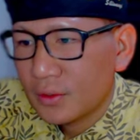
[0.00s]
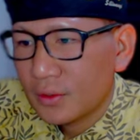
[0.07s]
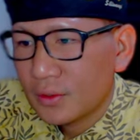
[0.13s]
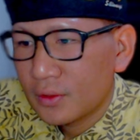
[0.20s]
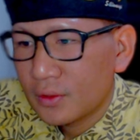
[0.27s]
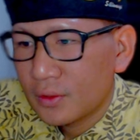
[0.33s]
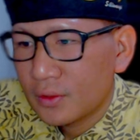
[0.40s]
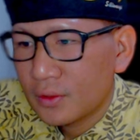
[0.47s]

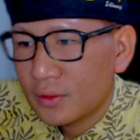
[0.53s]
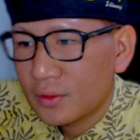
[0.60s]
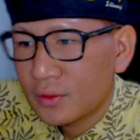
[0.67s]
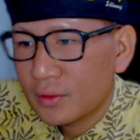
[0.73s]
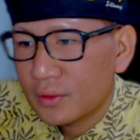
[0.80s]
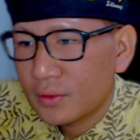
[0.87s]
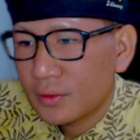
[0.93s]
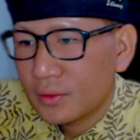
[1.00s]

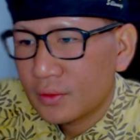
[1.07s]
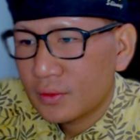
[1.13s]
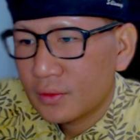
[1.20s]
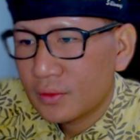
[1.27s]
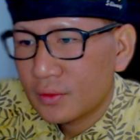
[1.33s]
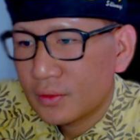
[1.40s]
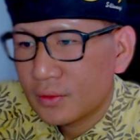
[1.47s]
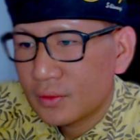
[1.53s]

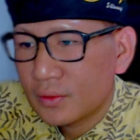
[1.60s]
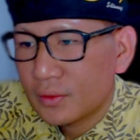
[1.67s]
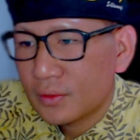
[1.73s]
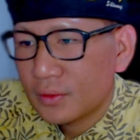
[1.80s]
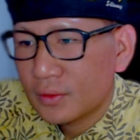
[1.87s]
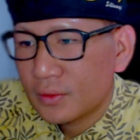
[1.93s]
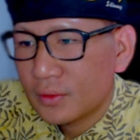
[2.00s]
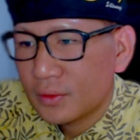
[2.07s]

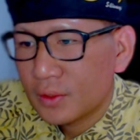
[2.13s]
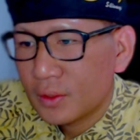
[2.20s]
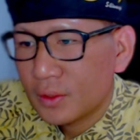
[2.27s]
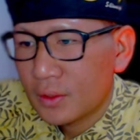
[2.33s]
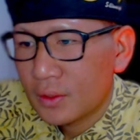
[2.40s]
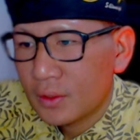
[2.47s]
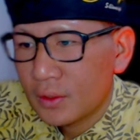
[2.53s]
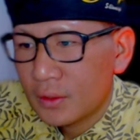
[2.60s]

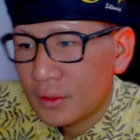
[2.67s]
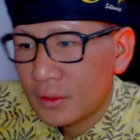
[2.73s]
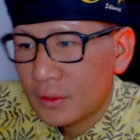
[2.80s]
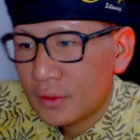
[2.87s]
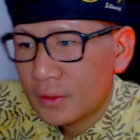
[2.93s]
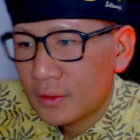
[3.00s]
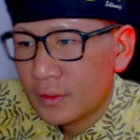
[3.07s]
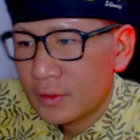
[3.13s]

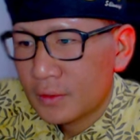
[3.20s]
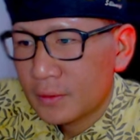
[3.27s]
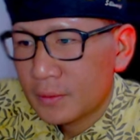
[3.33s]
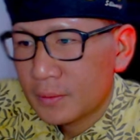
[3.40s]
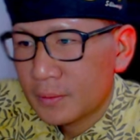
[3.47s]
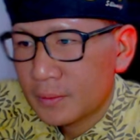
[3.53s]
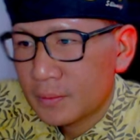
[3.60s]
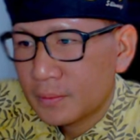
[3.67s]

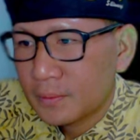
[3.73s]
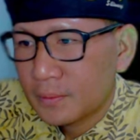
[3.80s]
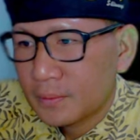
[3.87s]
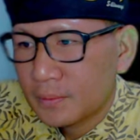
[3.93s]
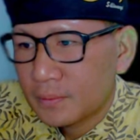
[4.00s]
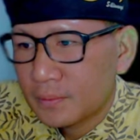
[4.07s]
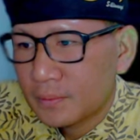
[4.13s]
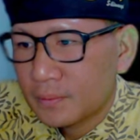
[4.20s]

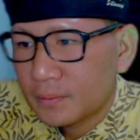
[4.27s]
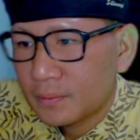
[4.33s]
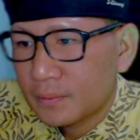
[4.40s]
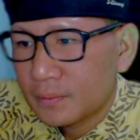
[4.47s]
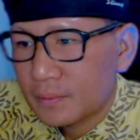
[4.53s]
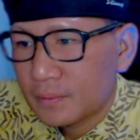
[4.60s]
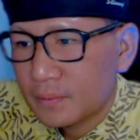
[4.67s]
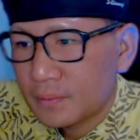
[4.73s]

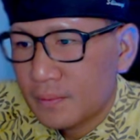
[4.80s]
No words are spoken by the person on screen.